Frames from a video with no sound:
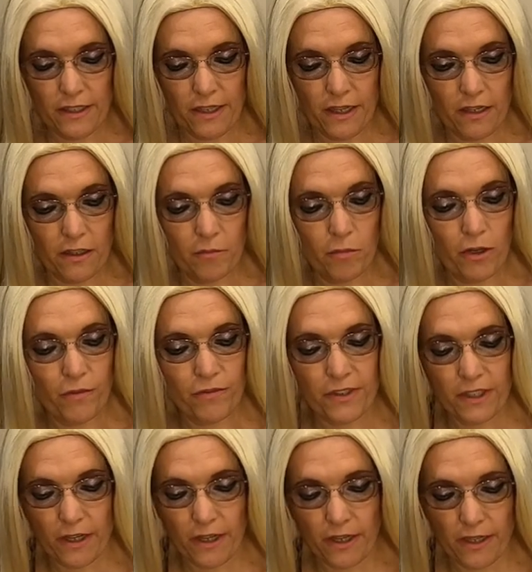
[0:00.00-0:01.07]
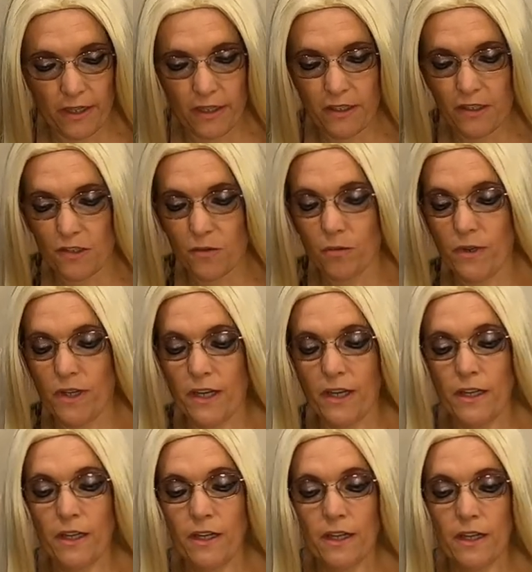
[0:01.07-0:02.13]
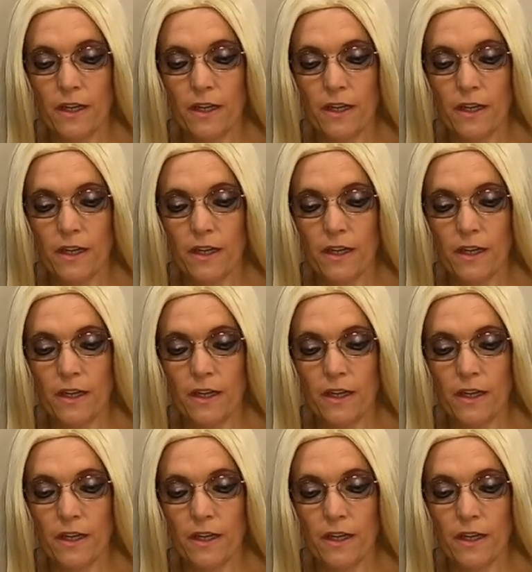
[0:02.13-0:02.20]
and above the eye as well.